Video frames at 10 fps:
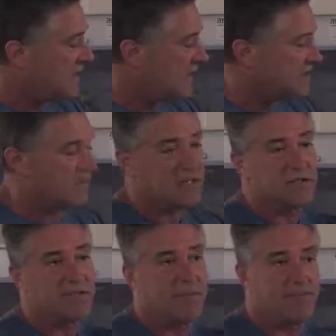is
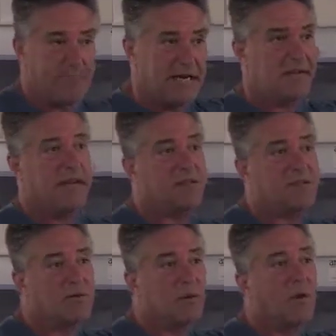there's a pit
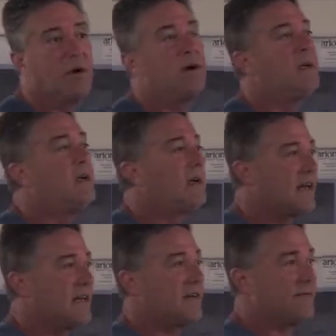next door
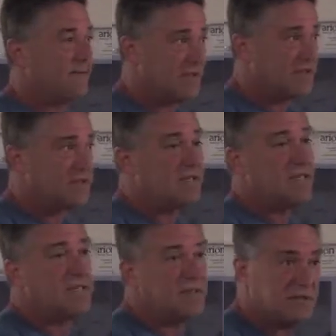and it
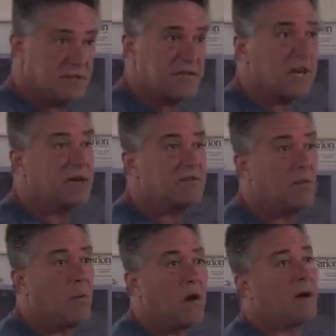physically sucks the
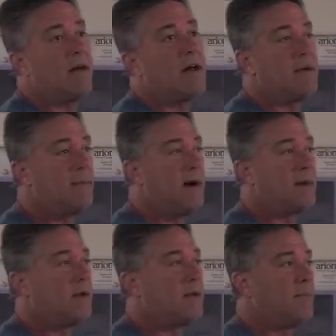water out of the
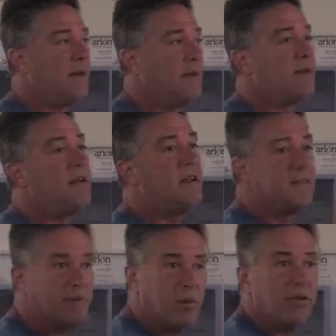bottom of the pit,
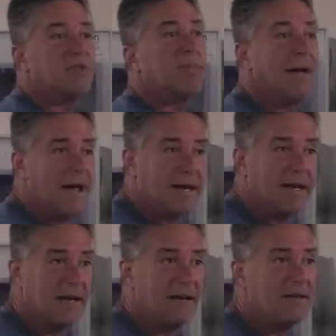then puts it back
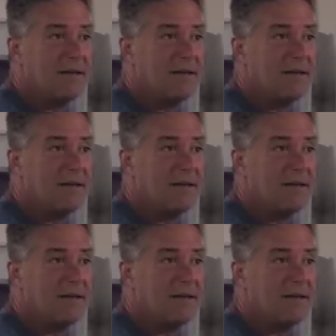in.